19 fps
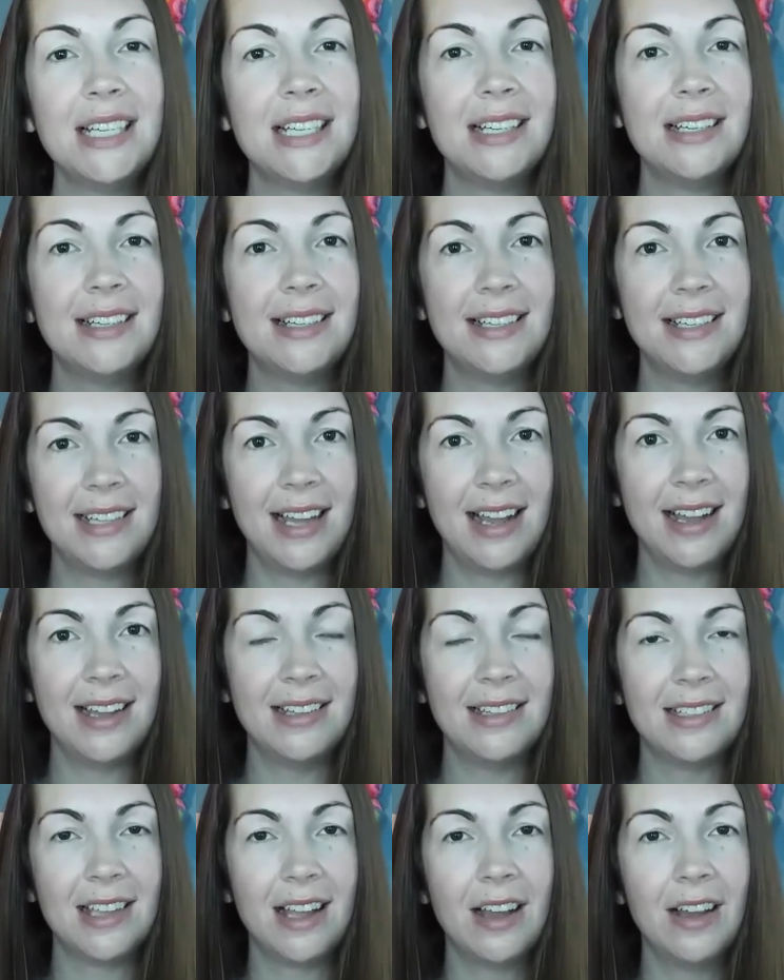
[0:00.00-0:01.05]
did
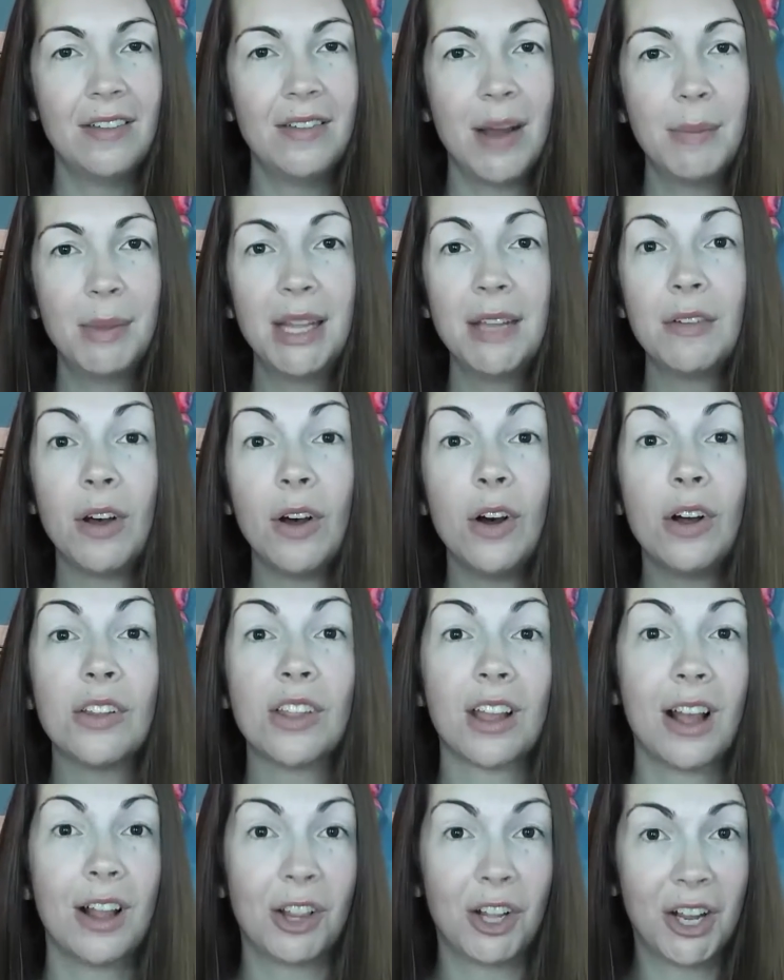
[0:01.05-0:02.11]
designs of, I believe, all
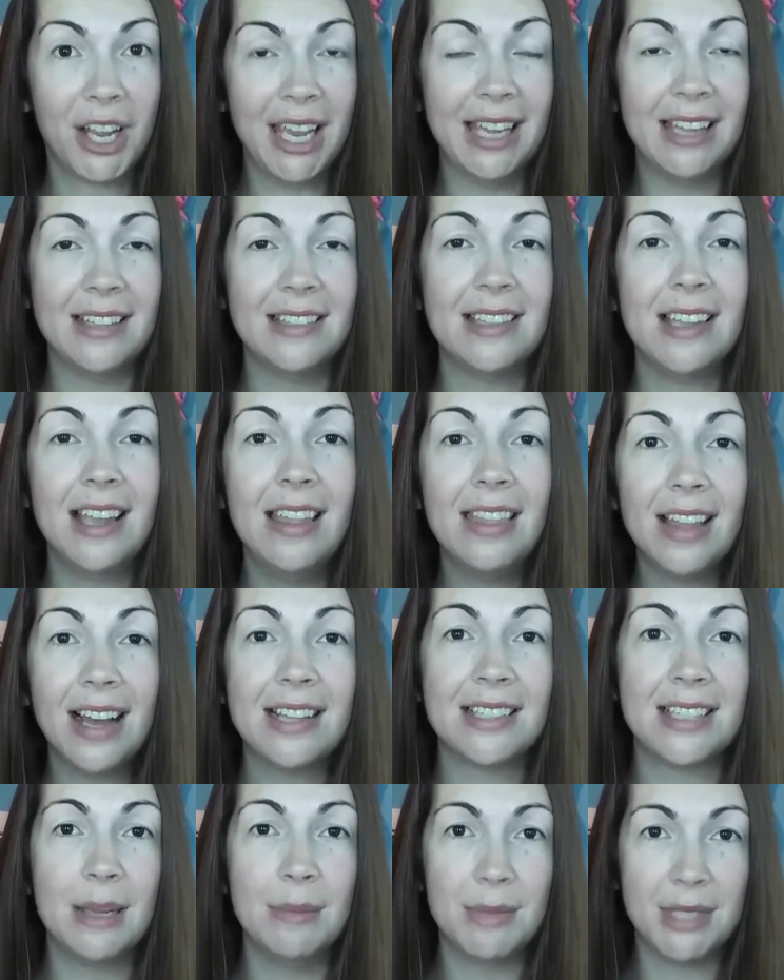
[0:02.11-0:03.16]
the Color Kids in
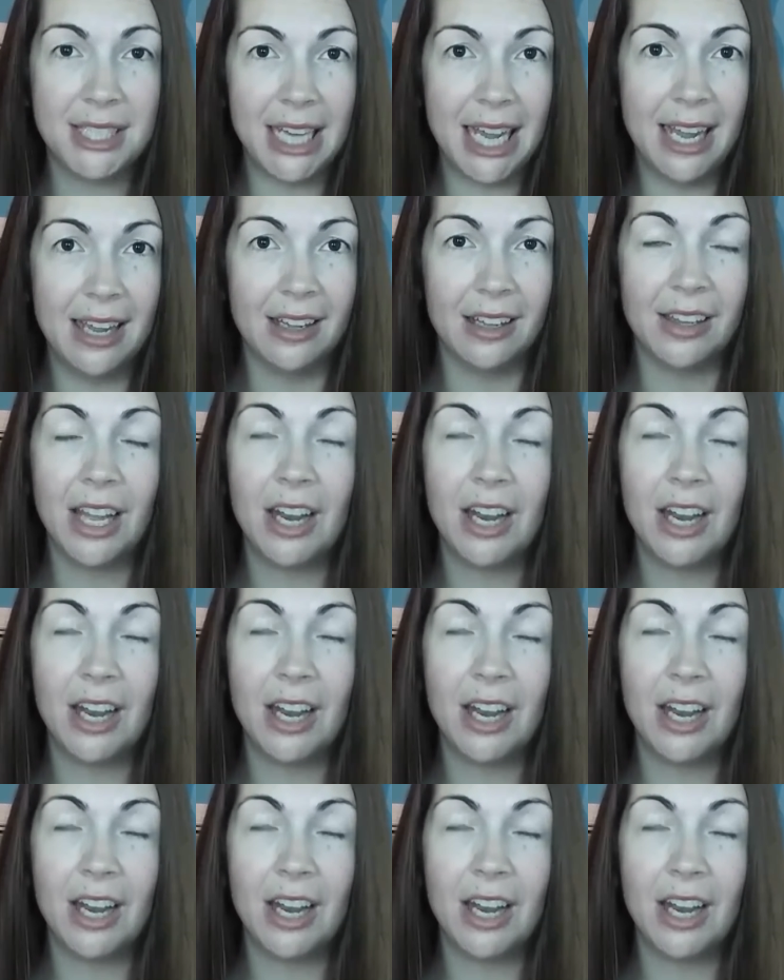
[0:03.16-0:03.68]
that same style.